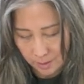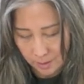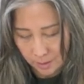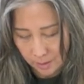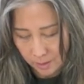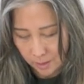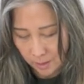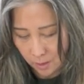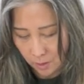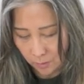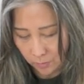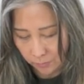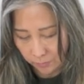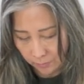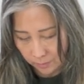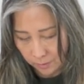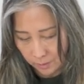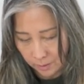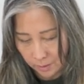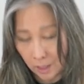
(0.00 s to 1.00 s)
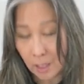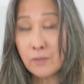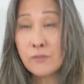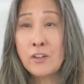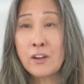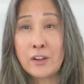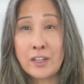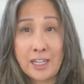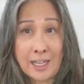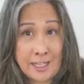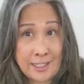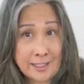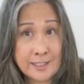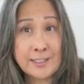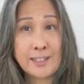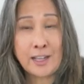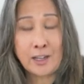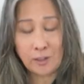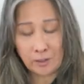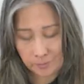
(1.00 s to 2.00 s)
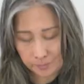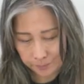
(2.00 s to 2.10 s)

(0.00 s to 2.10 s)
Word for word: you know, a very nice sale.